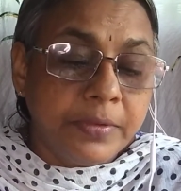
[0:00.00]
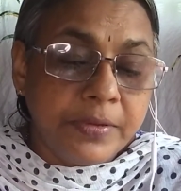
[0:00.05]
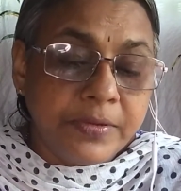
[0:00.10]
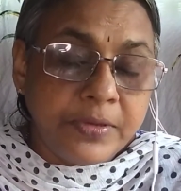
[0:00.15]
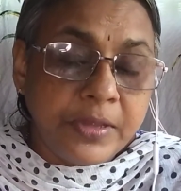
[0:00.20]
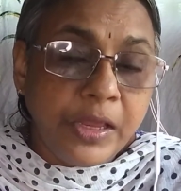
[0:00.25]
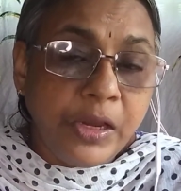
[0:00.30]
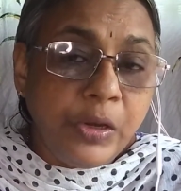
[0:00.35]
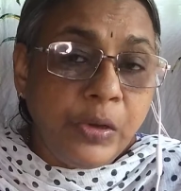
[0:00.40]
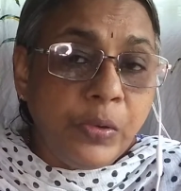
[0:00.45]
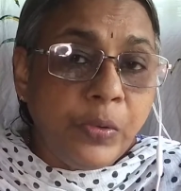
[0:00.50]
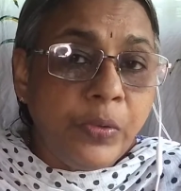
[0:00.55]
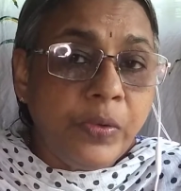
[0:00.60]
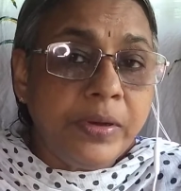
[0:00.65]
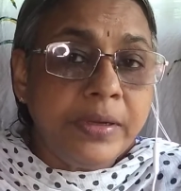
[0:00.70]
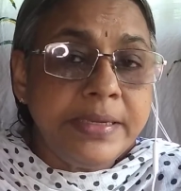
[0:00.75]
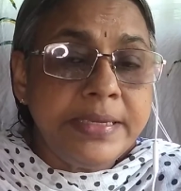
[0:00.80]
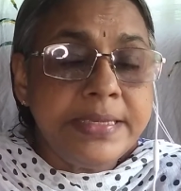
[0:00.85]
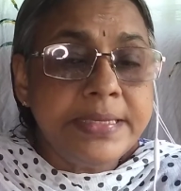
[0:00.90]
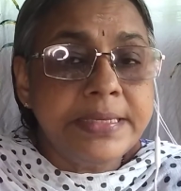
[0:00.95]
say no
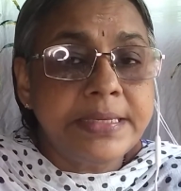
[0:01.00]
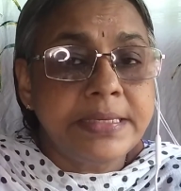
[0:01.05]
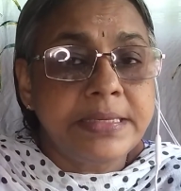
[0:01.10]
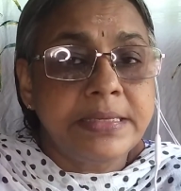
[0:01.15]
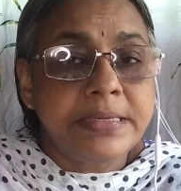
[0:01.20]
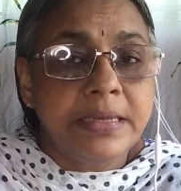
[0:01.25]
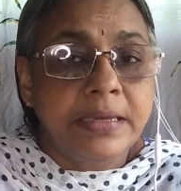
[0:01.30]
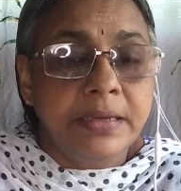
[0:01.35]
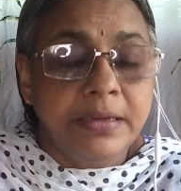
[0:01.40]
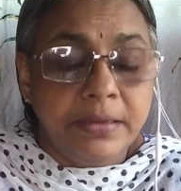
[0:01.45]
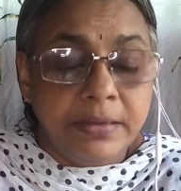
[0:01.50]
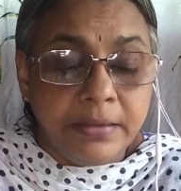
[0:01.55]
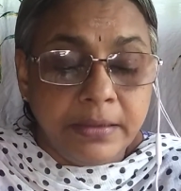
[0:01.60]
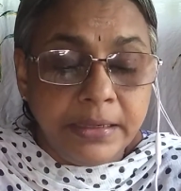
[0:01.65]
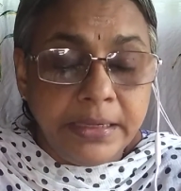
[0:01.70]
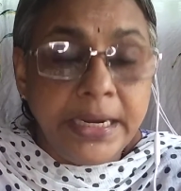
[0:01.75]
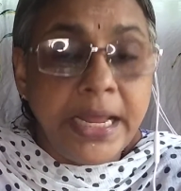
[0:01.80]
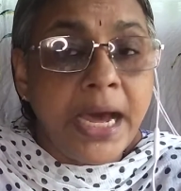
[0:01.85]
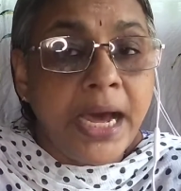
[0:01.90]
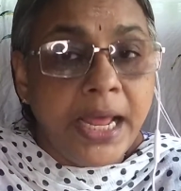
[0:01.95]
is
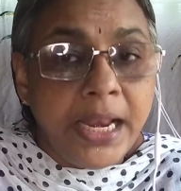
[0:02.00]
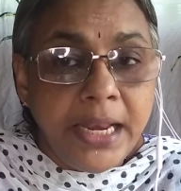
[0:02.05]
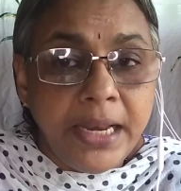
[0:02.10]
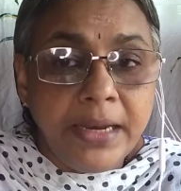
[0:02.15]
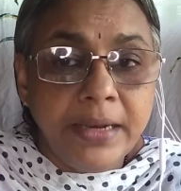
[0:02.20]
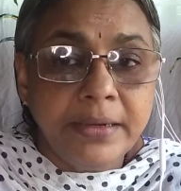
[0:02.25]
dal.